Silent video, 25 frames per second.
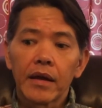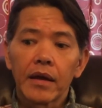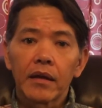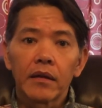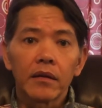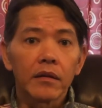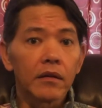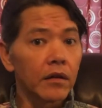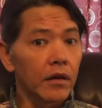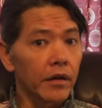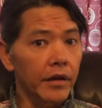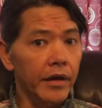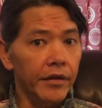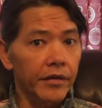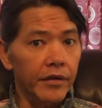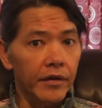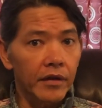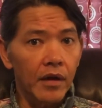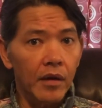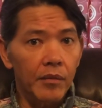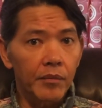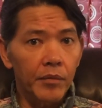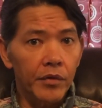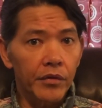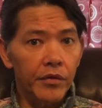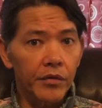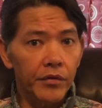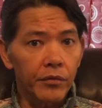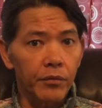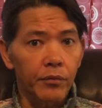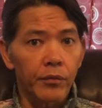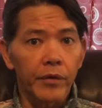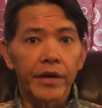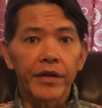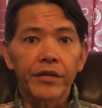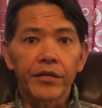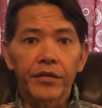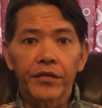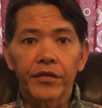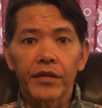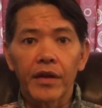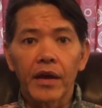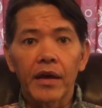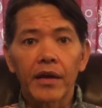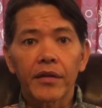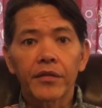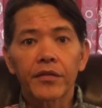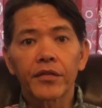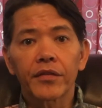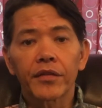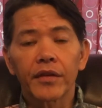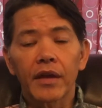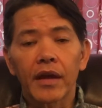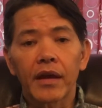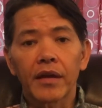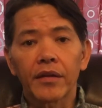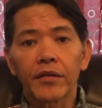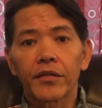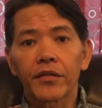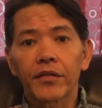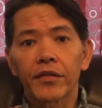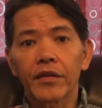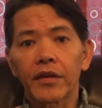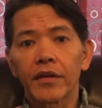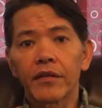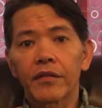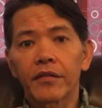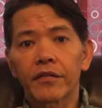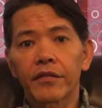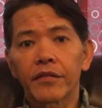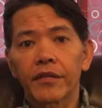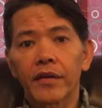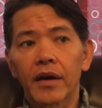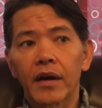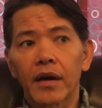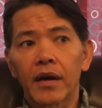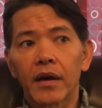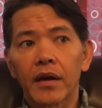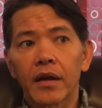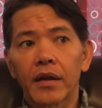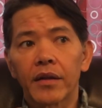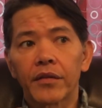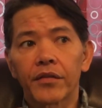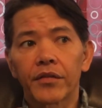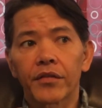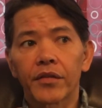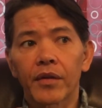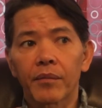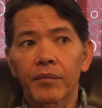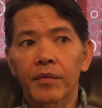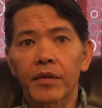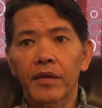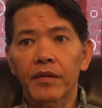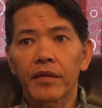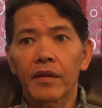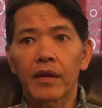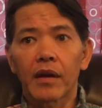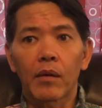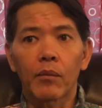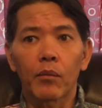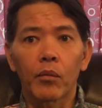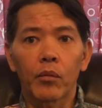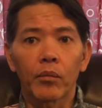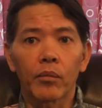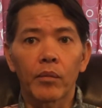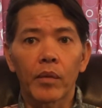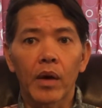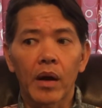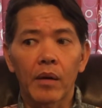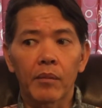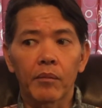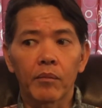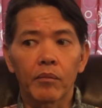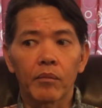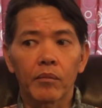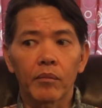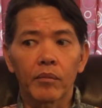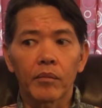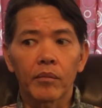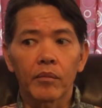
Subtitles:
look at the numbers, reassess, and see if it's something that I'm